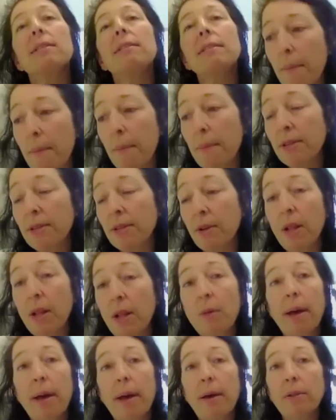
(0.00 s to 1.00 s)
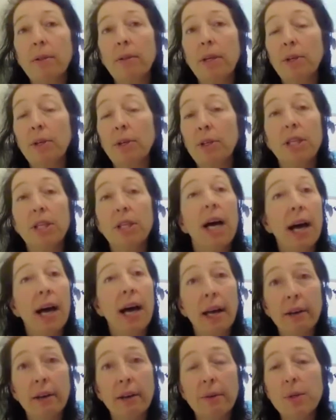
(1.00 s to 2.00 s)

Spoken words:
It's all about a good hire.